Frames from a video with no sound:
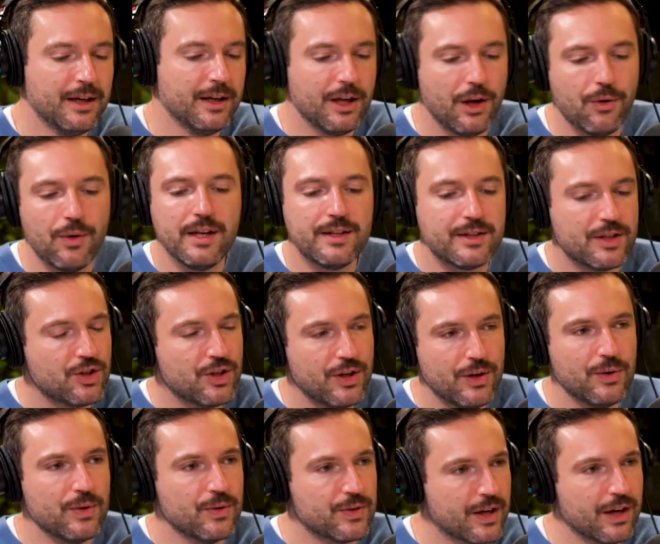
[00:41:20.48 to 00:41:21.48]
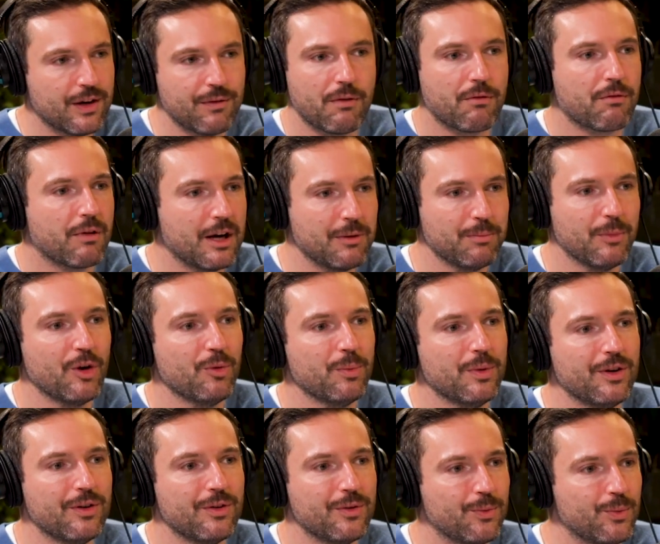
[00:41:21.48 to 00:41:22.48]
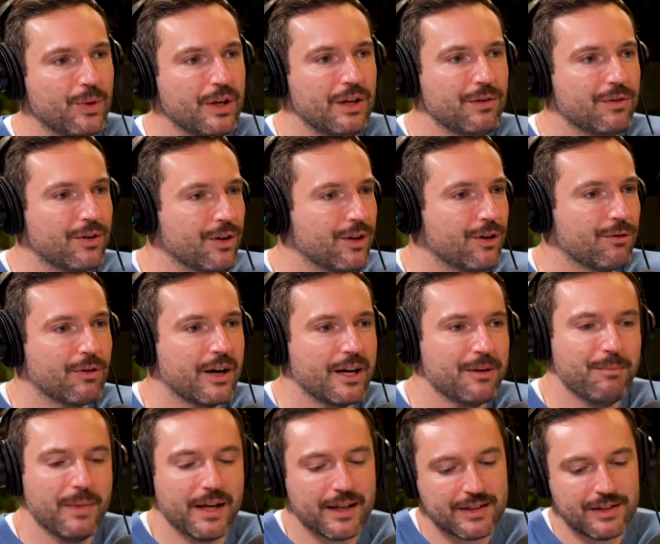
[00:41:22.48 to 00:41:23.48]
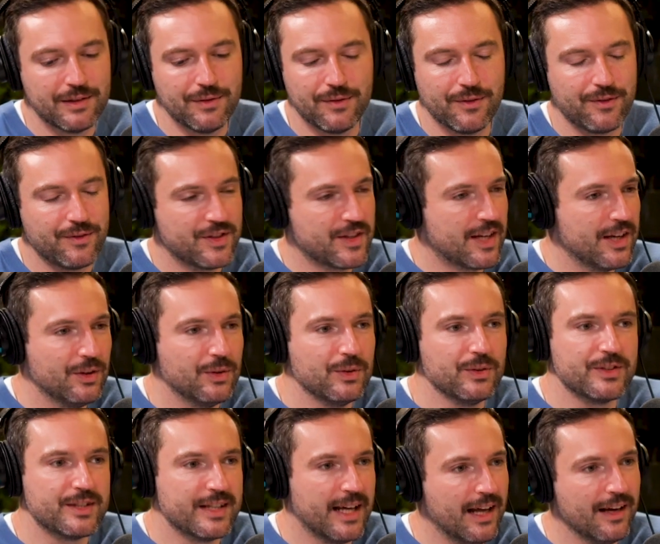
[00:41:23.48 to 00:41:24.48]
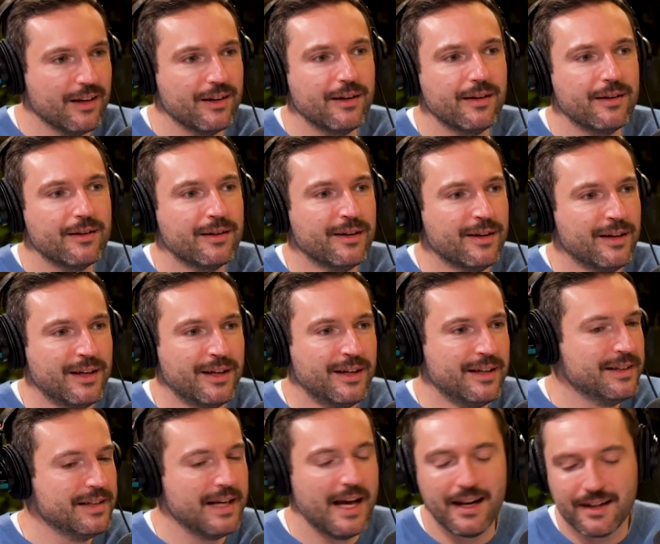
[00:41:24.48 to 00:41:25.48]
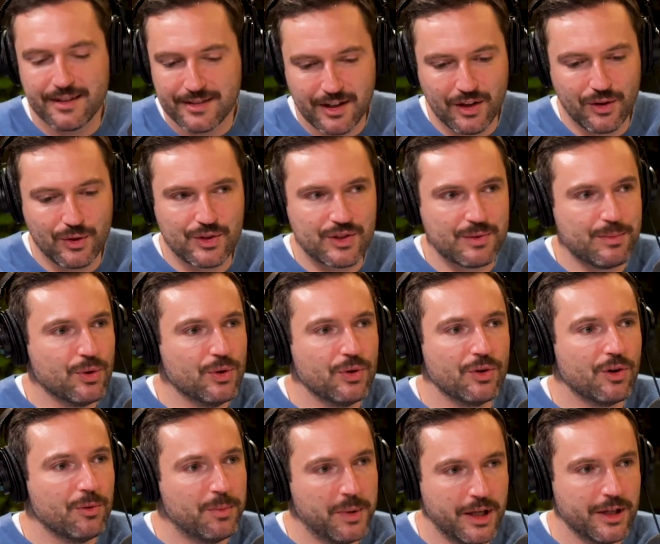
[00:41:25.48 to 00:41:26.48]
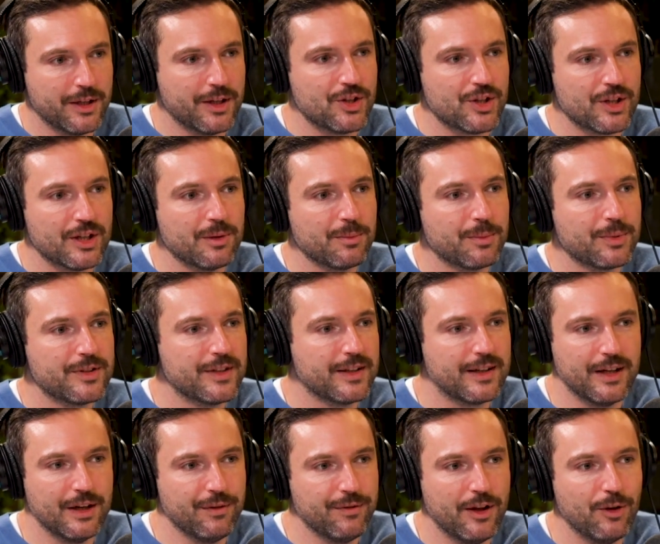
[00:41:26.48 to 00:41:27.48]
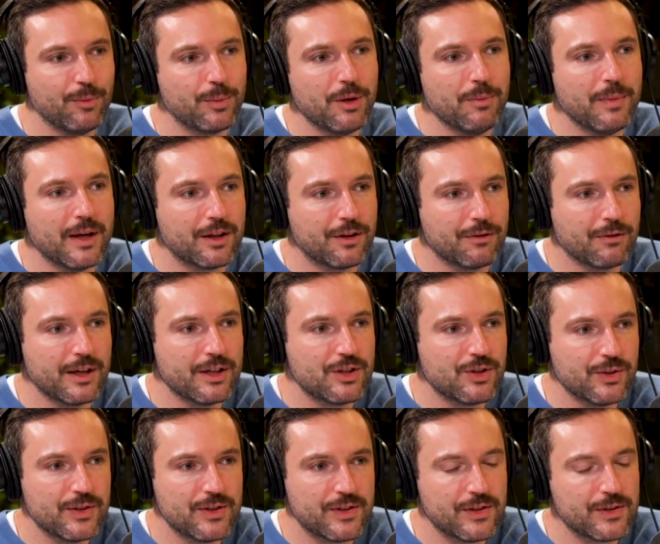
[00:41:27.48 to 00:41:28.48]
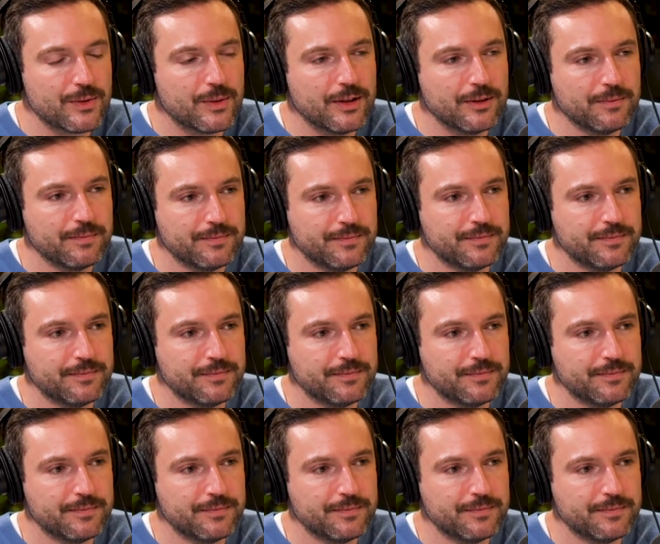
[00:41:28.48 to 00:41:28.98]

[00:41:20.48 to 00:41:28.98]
you need to choose kind of the right moment when you've got the right mix of skills, talent, external support or partnership to kind of help you make the right choice as well.